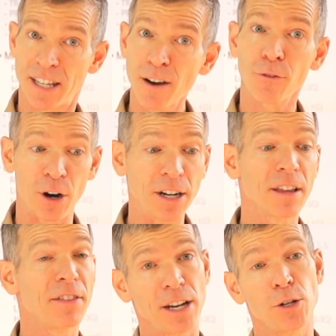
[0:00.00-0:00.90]
different
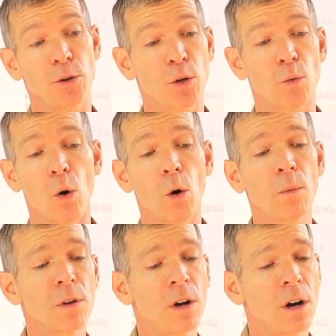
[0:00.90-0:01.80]
than doing the
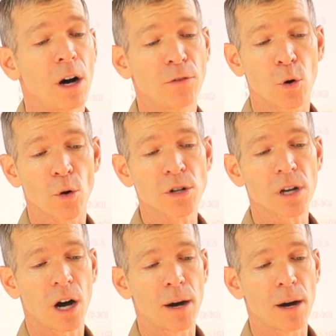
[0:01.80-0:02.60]
roll, of course.